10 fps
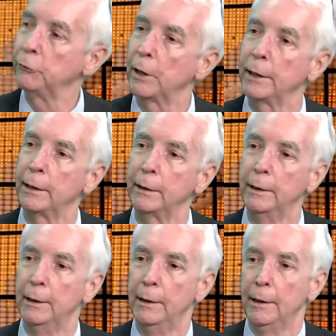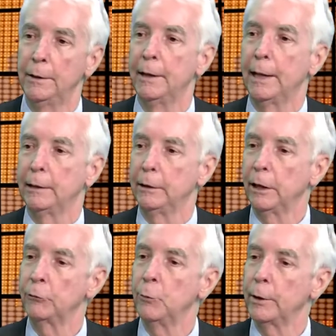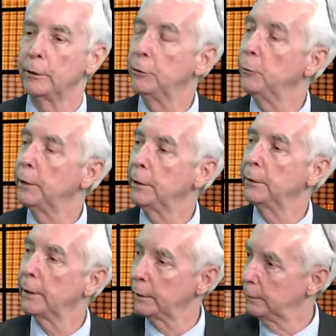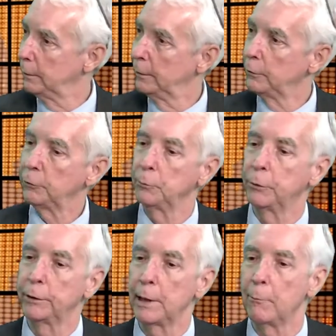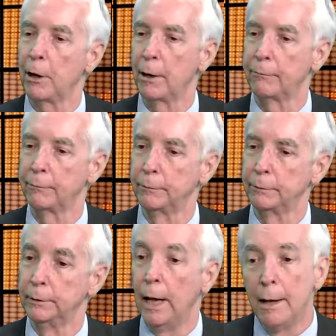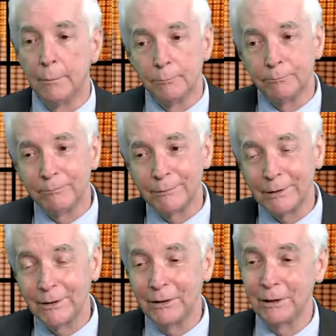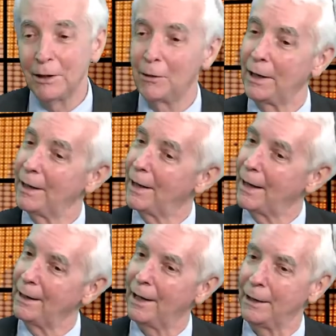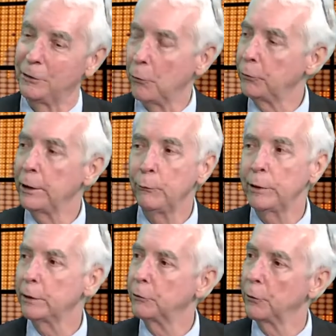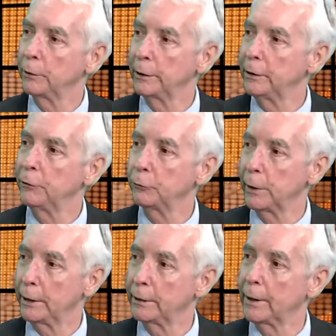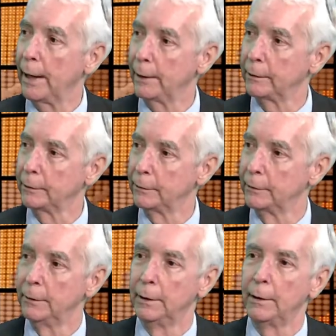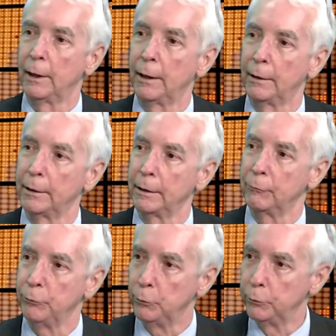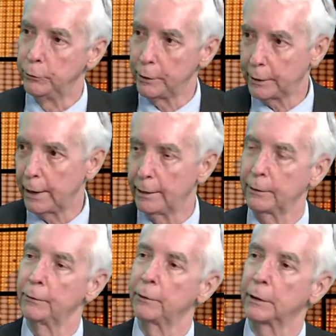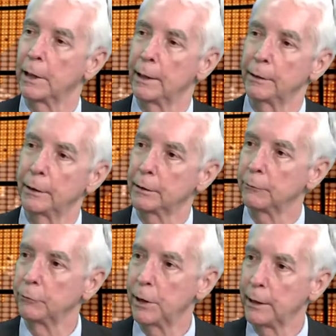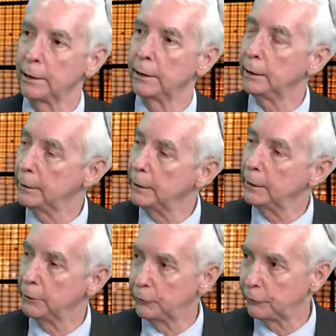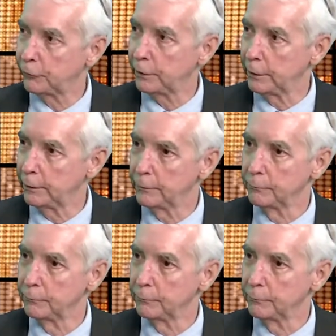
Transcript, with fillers: China that it doesn't want to do anything to put them off. You know, I, I don't think we can totally discredit that. Uh, if you look at the conduct of China in the East Sea,